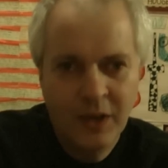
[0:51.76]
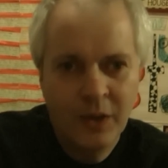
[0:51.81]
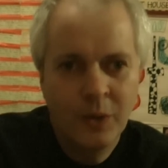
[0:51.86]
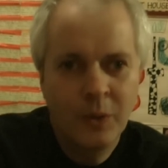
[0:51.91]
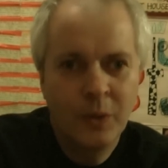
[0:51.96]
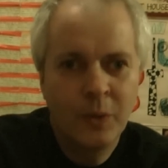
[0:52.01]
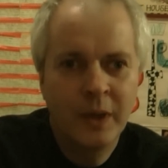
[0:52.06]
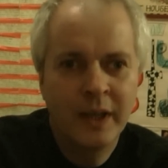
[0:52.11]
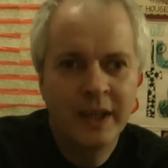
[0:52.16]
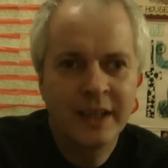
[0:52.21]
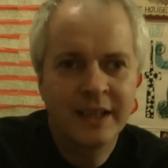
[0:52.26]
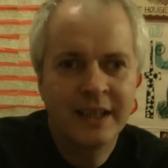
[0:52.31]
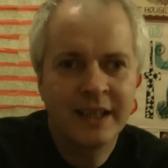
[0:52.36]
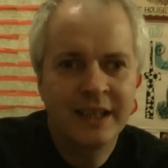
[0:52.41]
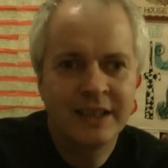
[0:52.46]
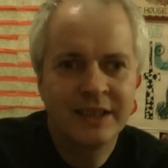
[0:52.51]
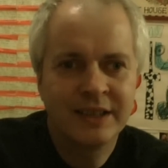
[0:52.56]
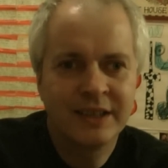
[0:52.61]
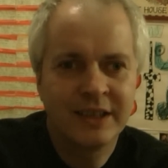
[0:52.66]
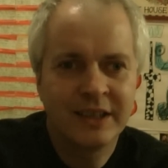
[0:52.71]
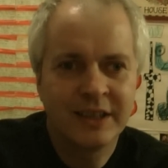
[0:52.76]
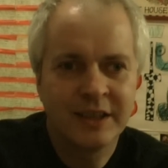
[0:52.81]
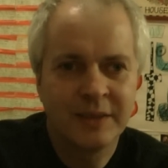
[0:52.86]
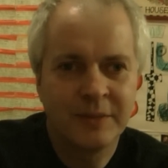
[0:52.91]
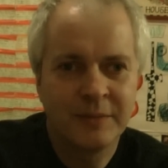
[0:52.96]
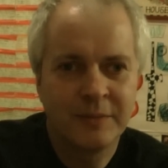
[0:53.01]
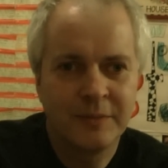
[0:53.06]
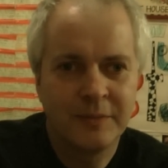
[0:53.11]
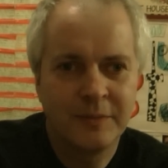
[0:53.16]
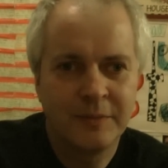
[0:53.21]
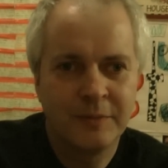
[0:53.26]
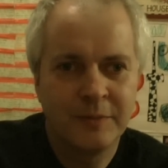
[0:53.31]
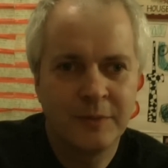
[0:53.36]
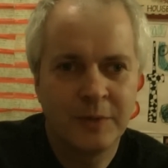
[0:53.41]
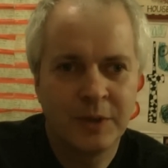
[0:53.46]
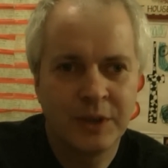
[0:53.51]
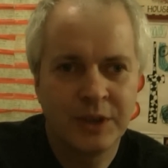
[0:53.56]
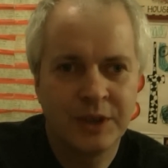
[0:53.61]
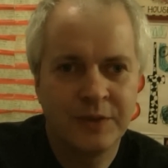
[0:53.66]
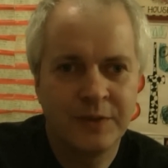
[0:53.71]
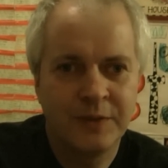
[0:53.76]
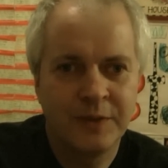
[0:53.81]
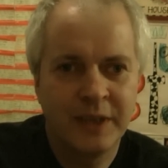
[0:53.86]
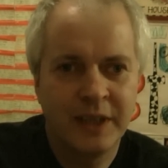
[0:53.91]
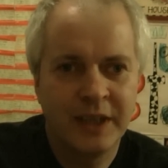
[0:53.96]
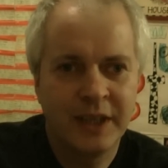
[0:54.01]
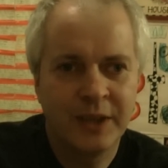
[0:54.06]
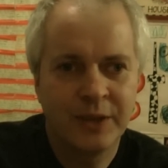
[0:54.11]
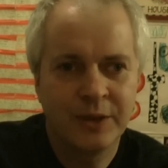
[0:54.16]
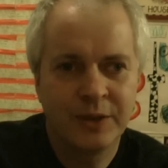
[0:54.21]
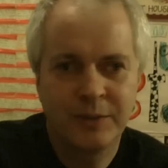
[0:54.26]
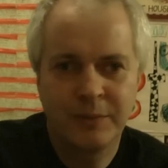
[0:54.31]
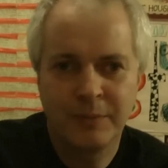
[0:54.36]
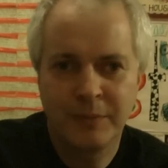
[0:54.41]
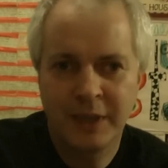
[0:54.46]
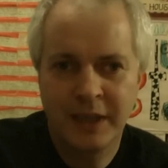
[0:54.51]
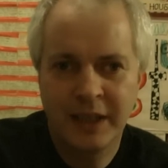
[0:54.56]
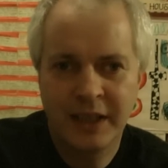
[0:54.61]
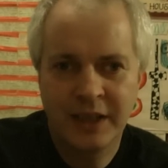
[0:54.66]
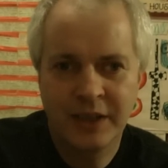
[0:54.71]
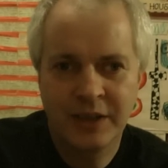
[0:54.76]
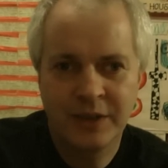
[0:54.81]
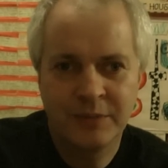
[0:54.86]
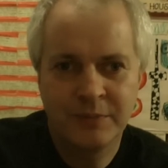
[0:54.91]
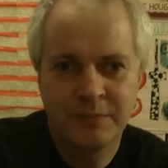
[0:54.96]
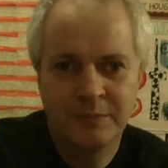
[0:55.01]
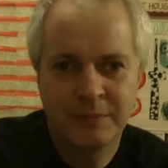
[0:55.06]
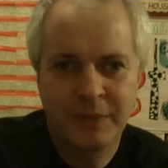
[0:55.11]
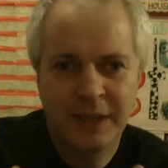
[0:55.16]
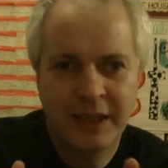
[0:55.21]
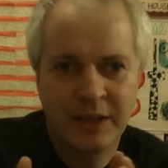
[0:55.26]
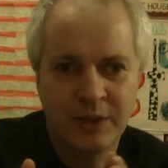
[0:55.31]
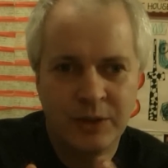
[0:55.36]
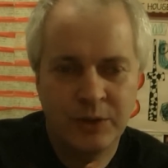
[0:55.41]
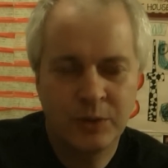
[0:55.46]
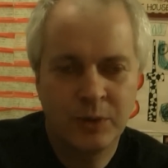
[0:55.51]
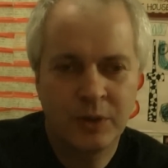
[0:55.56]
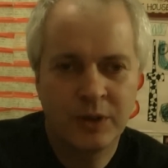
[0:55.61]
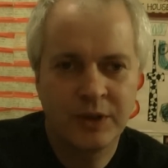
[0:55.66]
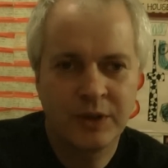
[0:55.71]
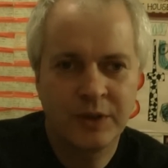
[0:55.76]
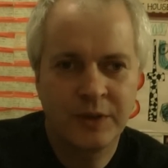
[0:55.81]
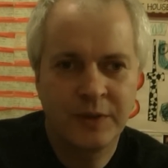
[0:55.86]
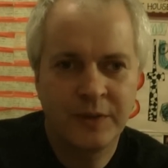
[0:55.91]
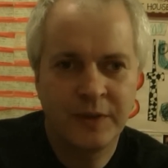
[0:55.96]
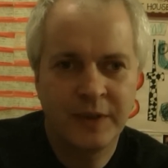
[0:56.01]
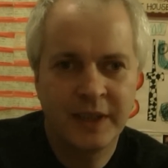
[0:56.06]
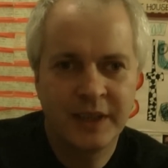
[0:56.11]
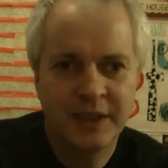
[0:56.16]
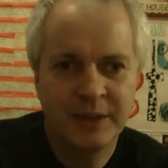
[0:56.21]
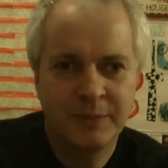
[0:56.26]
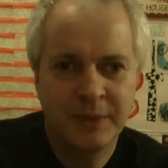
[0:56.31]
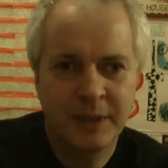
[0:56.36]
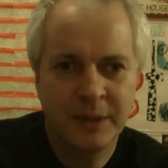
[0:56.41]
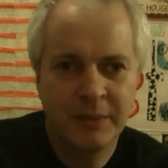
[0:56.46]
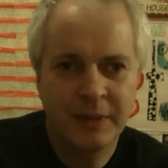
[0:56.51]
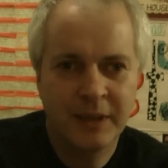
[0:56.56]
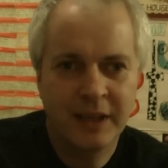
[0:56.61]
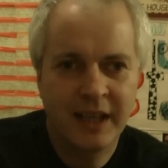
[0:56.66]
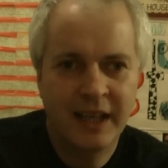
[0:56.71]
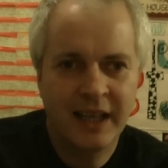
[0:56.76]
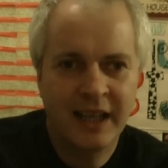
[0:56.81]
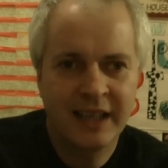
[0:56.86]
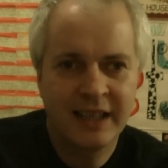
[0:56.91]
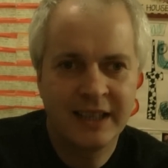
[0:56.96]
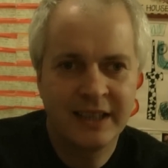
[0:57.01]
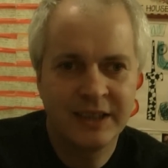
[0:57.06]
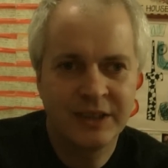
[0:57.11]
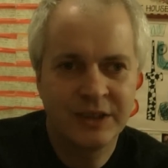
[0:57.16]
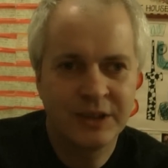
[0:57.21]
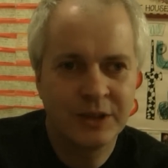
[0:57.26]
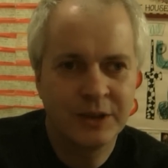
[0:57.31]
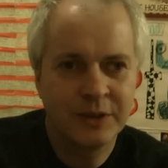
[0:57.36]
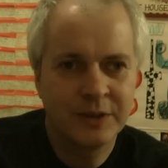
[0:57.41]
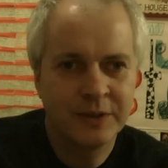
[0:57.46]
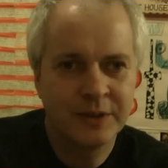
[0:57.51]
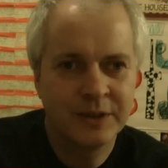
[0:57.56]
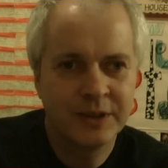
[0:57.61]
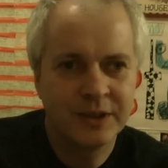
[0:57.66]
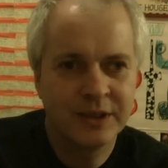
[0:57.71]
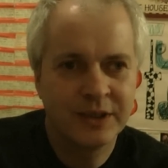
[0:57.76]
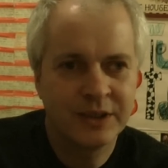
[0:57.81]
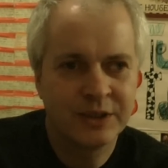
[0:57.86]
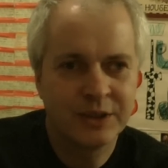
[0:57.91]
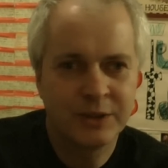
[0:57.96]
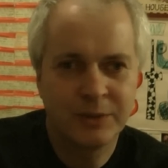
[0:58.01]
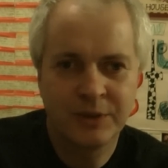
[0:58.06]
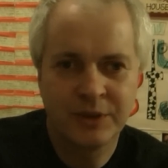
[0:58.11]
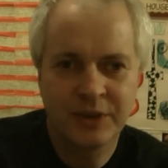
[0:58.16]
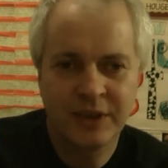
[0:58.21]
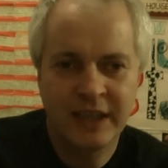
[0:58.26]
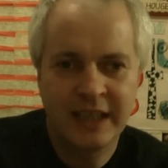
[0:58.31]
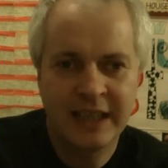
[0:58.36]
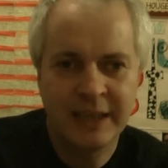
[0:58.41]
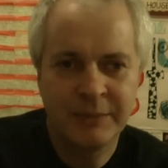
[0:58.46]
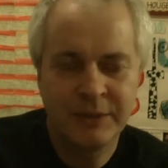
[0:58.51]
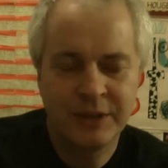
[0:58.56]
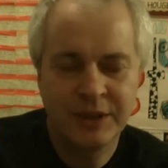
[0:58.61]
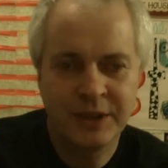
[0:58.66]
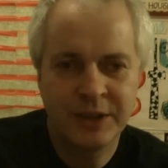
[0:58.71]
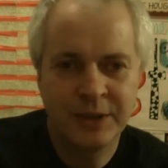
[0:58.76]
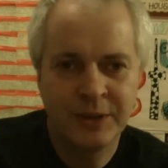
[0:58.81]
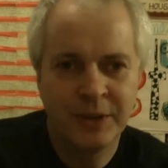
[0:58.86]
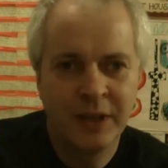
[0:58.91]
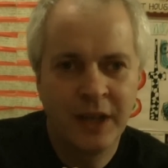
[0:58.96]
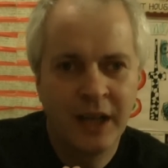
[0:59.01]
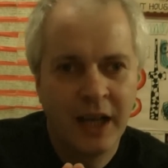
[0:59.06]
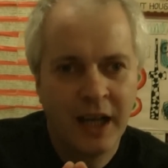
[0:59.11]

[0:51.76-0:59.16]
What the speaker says: When I started watching videos and making them, Barry's one of the first people I discovered and subscribed to.